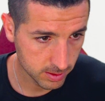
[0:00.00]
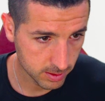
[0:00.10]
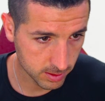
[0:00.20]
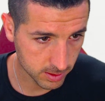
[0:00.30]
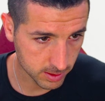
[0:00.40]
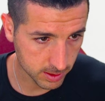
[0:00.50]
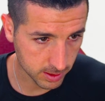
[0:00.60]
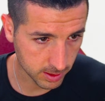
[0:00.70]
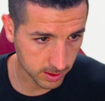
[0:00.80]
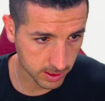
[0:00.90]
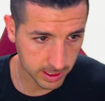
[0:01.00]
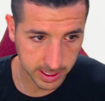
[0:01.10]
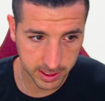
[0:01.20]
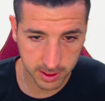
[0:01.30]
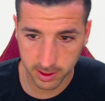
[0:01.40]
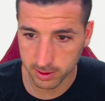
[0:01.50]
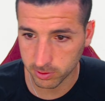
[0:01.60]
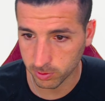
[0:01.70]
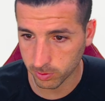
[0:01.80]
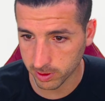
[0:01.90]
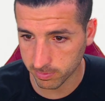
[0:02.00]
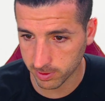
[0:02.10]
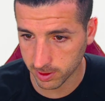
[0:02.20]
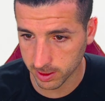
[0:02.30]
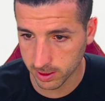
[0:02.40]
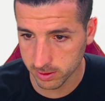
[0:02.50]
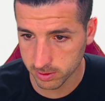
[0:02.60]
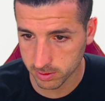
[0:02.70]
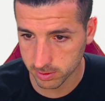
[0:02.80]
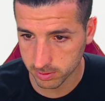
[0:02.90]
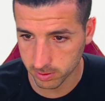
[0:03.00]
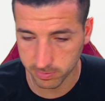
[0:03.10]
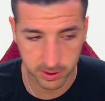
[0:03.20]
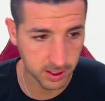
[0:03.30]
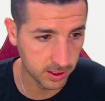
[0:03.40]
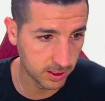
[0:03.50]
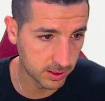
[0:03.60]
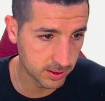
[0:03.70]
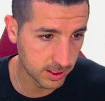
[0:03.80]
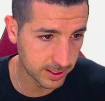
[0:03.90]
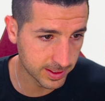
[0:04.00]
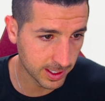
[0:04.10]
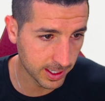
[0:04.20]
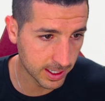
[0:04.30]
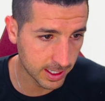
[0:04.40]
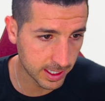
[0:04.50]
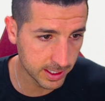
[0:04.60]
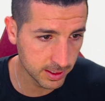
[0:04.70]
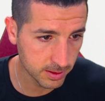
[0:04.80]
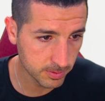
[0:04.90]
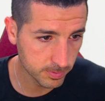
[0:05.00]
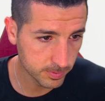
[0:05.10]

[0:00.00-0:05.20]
Then I align it to everything else, so everything is nicely aligned.